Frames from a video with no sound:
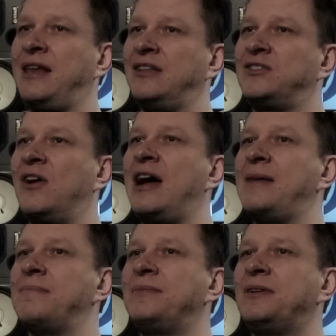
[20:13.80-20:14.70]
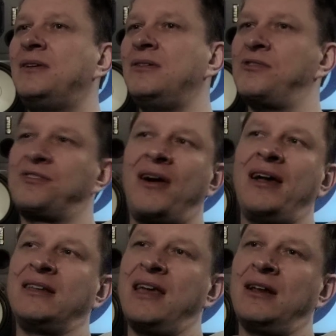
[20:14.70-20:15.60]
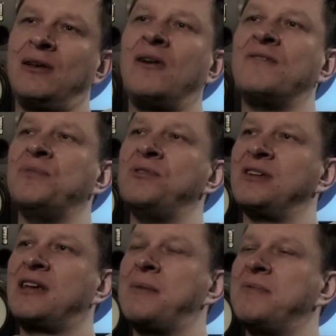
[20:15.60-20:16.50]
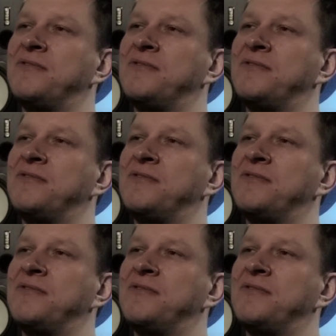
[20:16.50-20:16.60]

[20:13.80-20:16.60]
that time, you started getting a lot of music coming